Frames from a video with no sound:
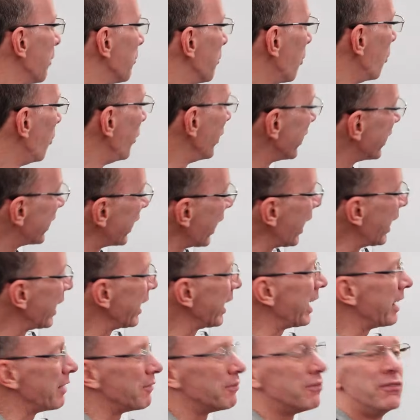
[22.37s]
We got
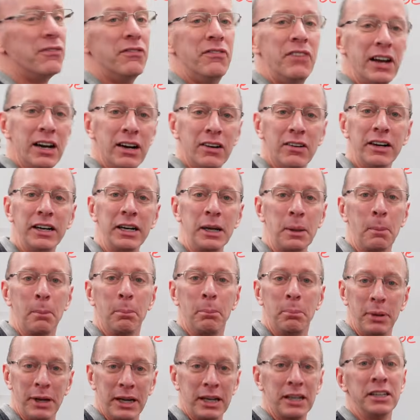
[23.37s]
a very
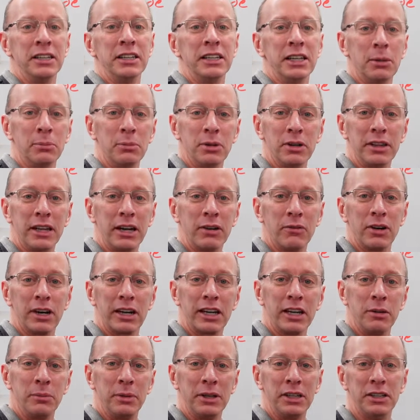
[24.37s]
big number that we're
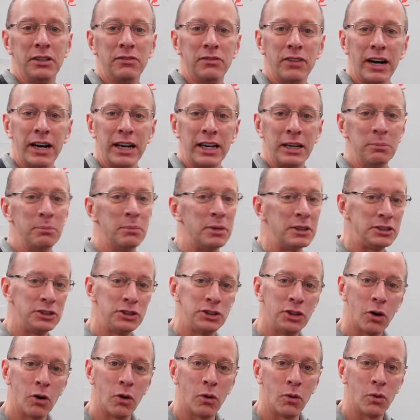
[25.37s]
going to be dividing, but
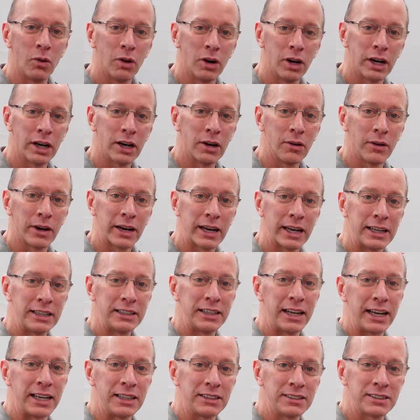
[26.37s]
don't worry, we're going to
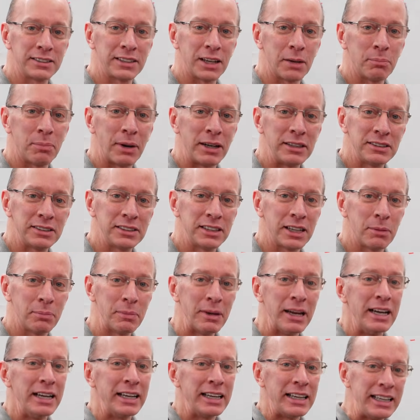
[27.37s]
take it step by step.
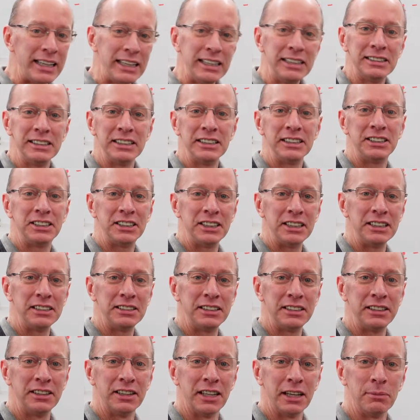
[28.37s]
Easy,
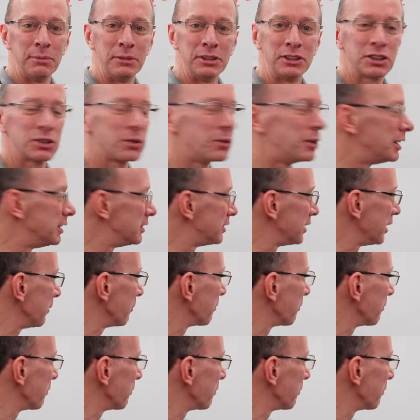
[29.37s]
cheesy, lemon squeezy.